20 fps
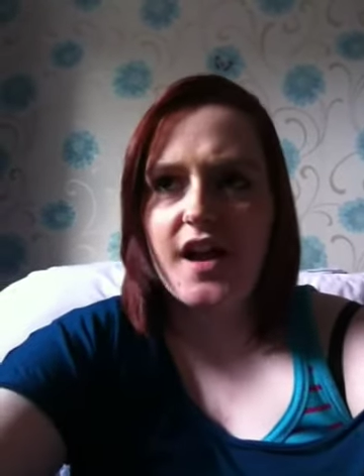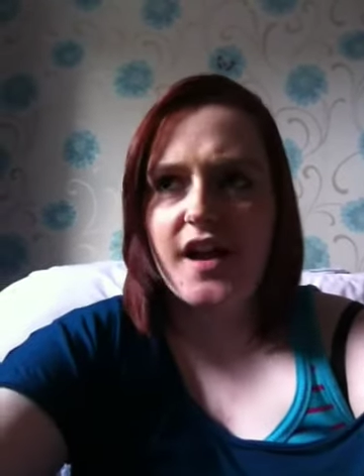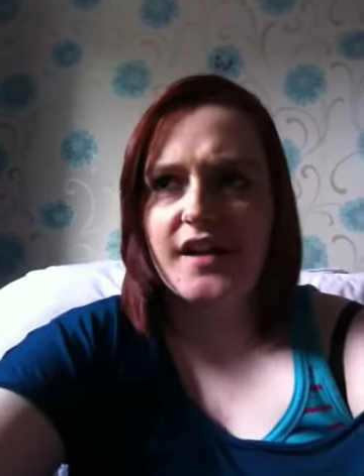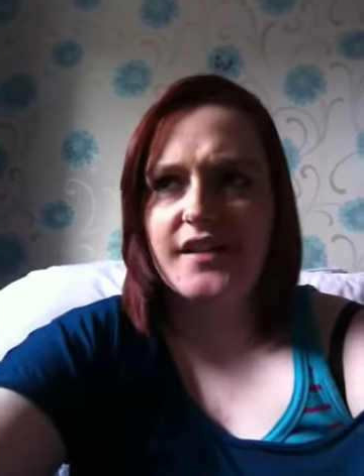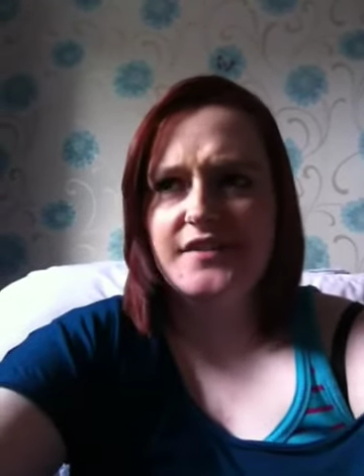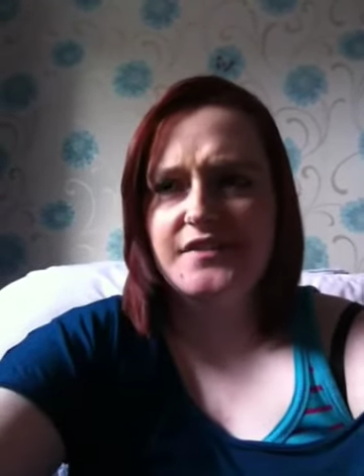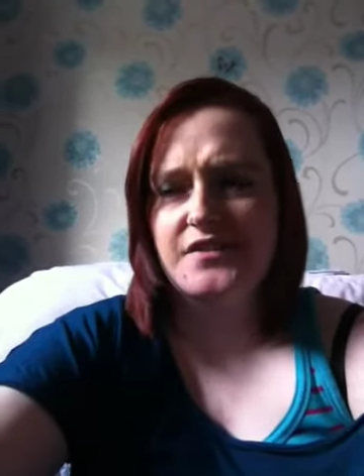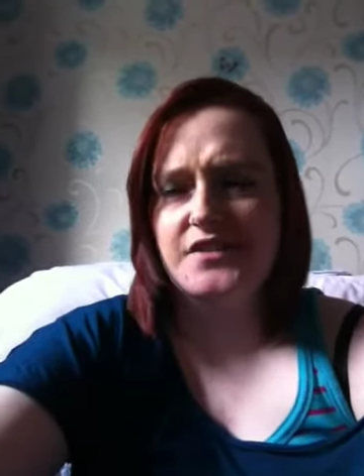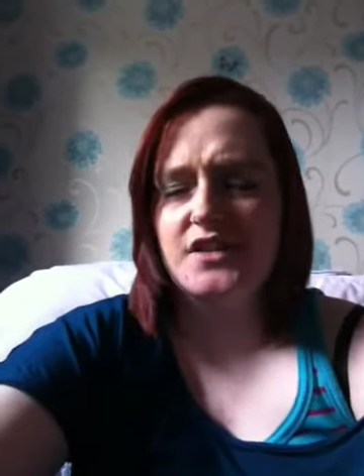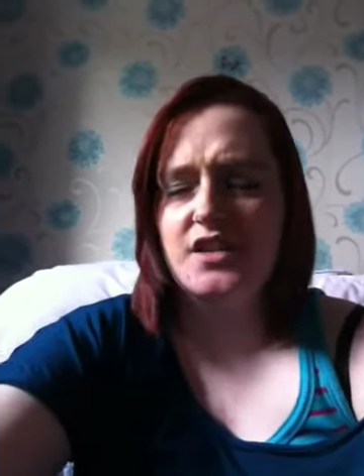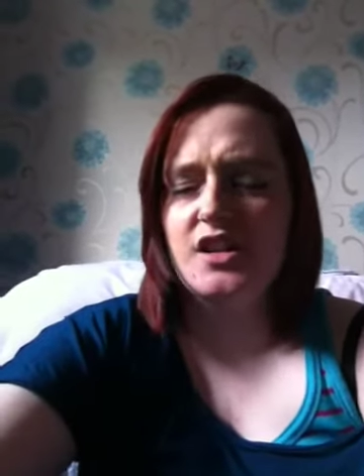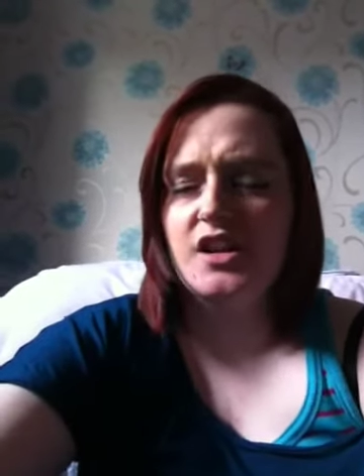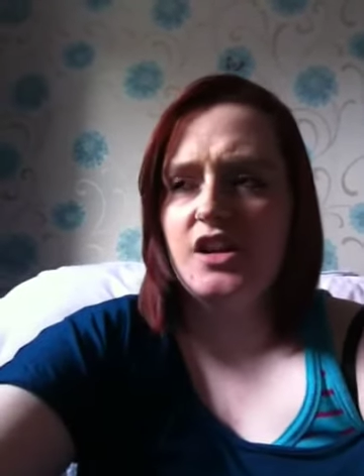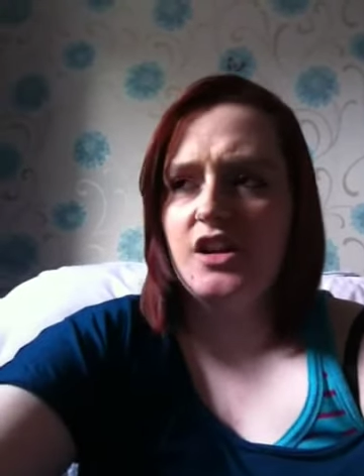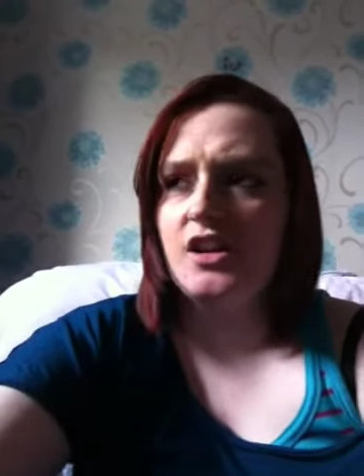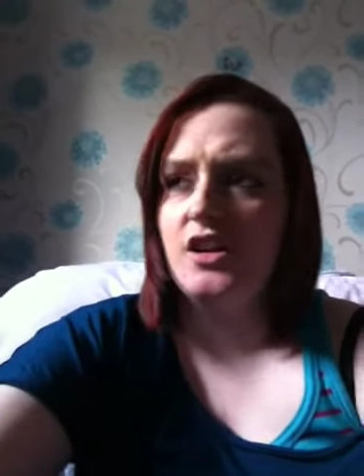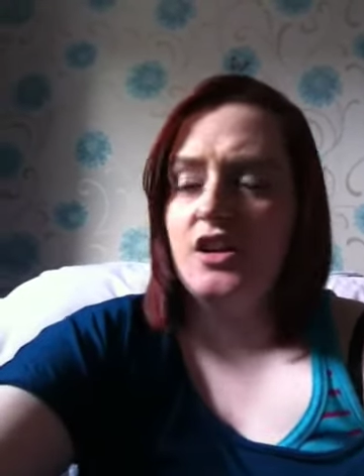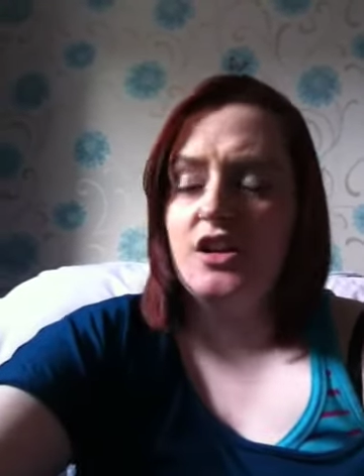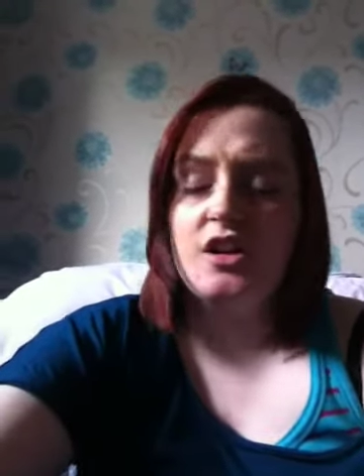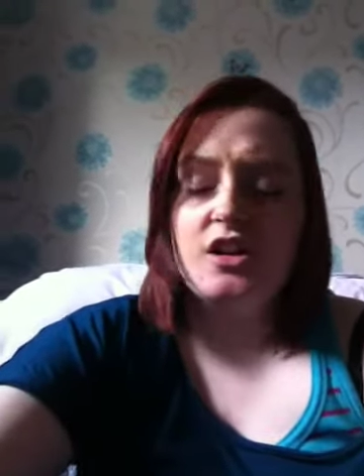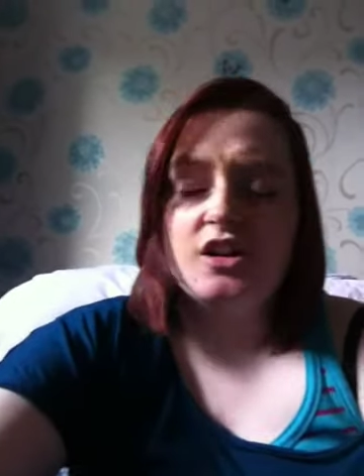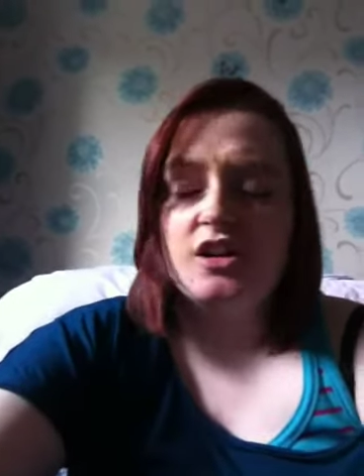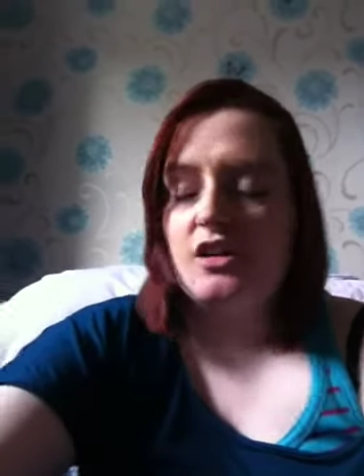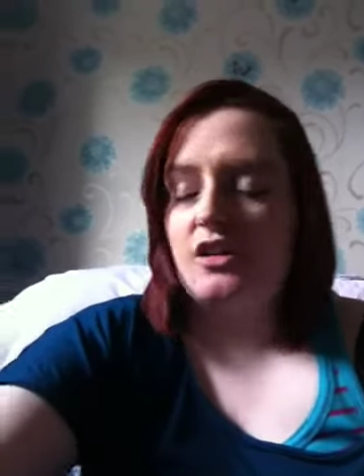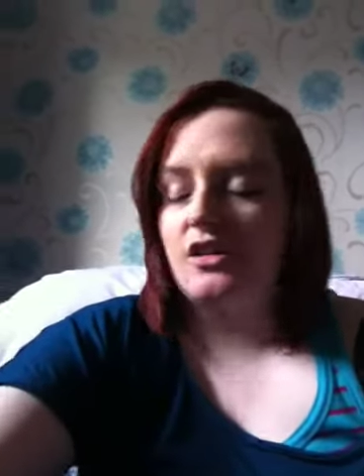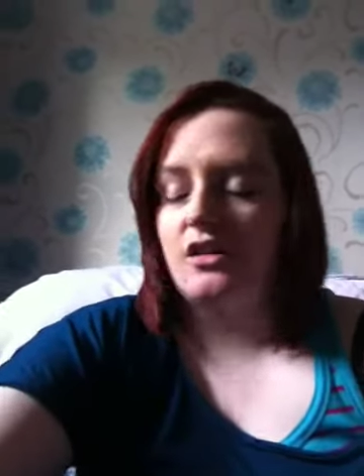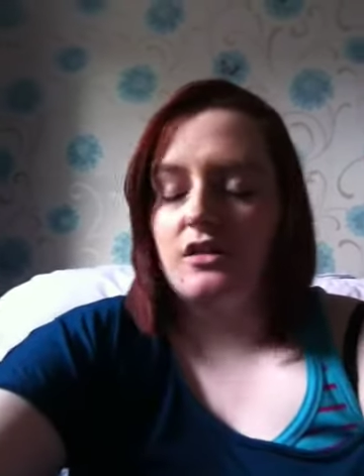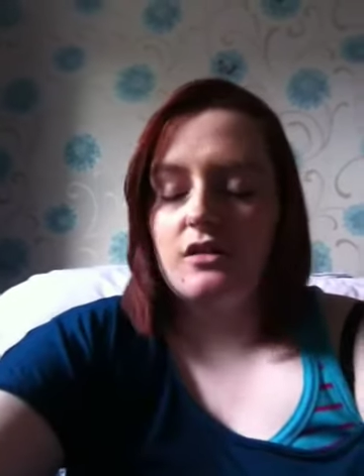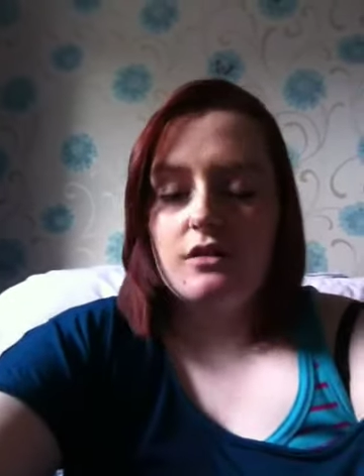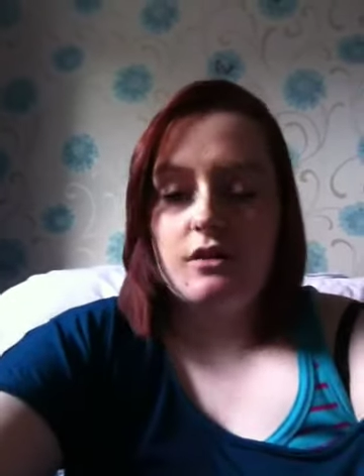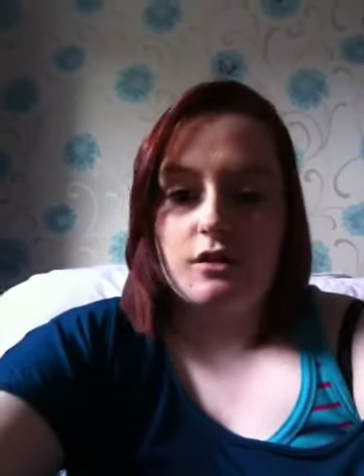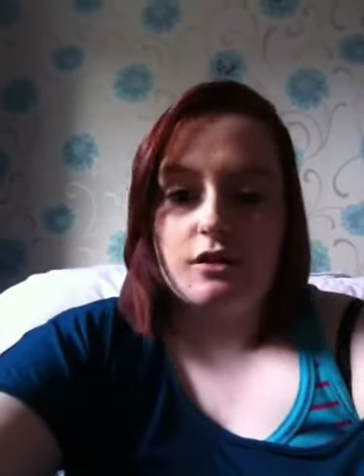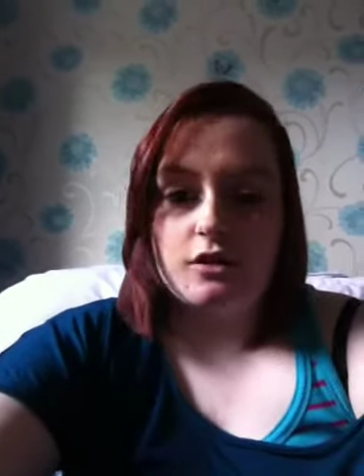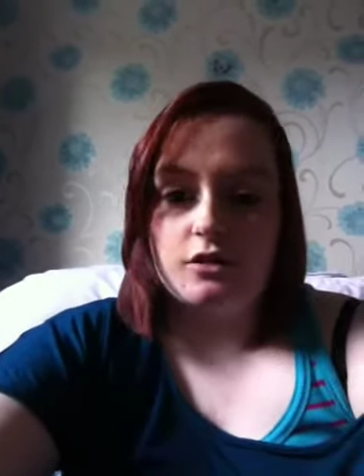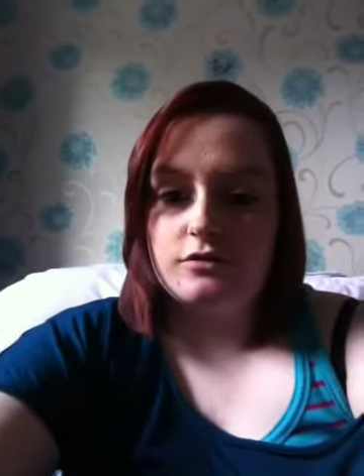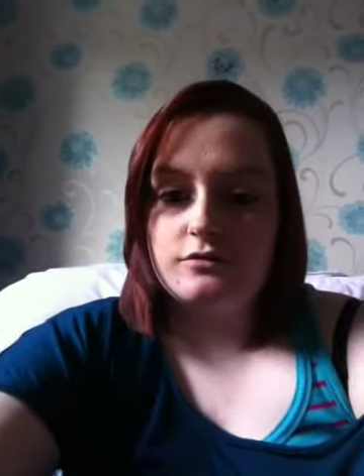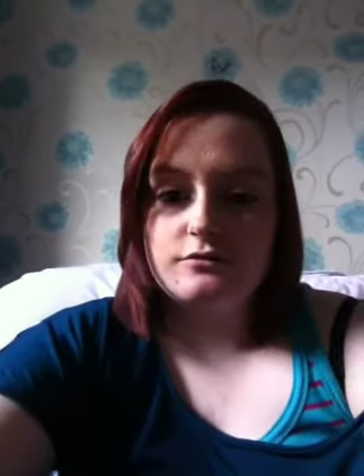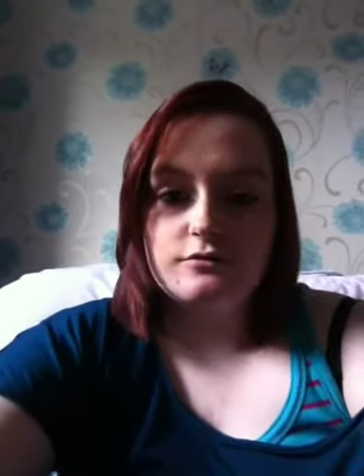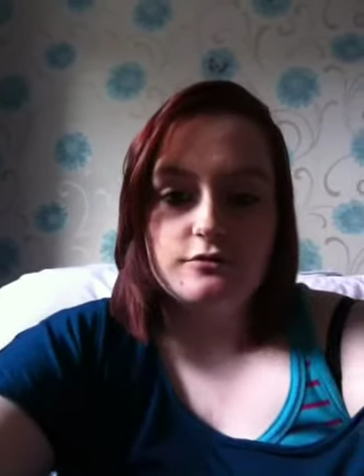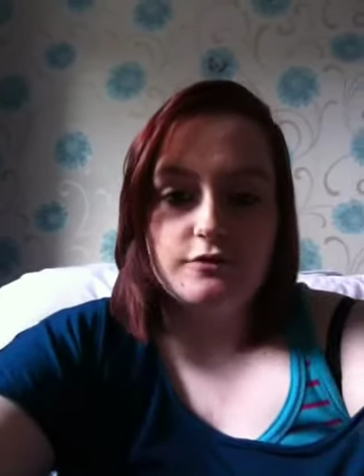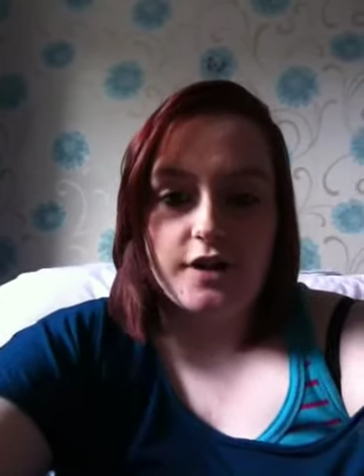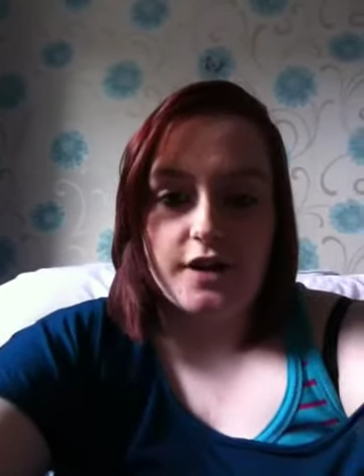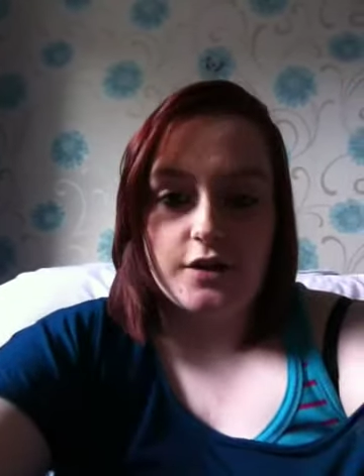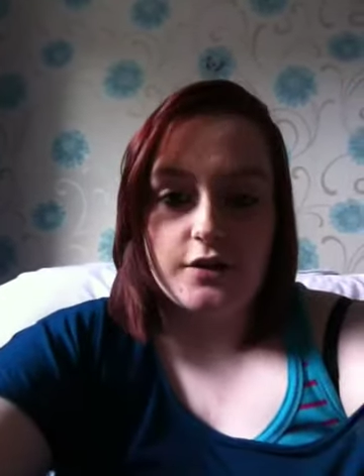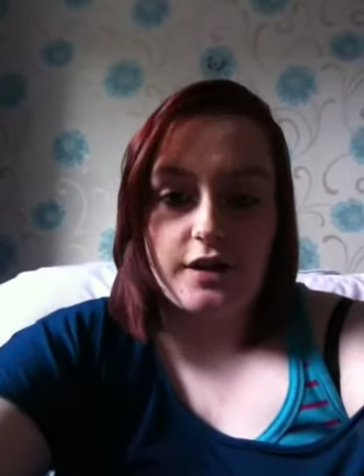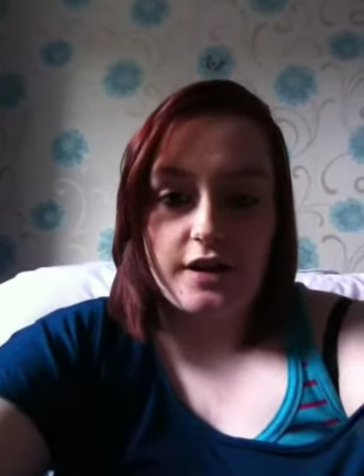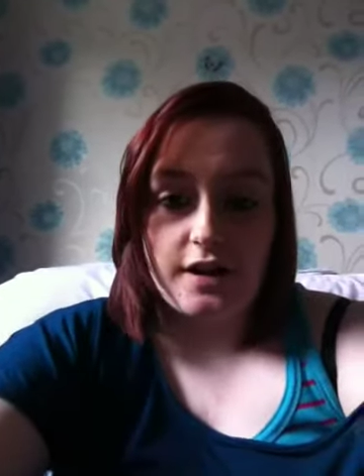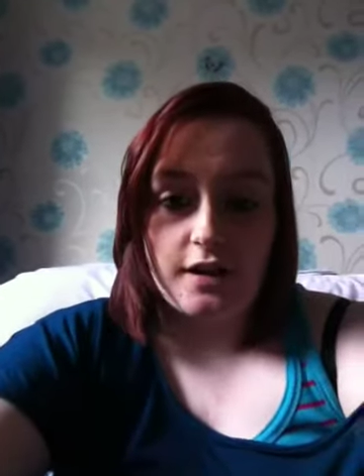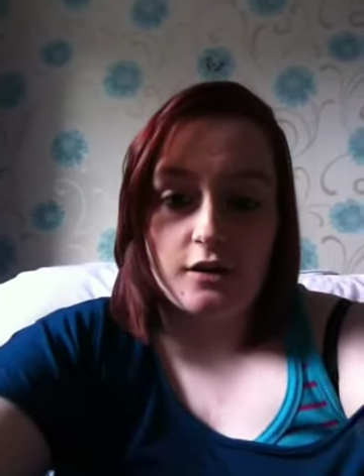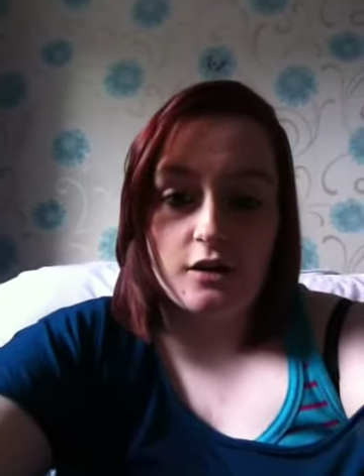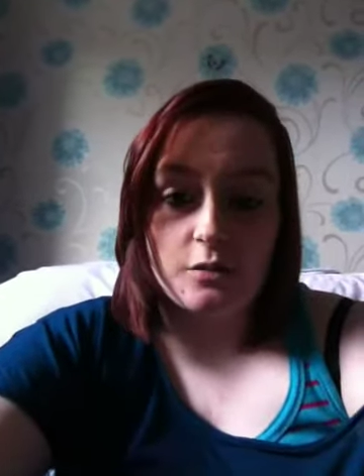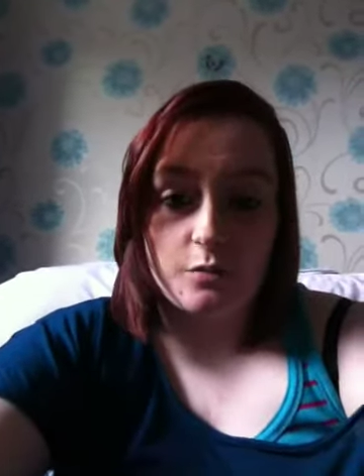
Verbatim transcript: and oh right, okay.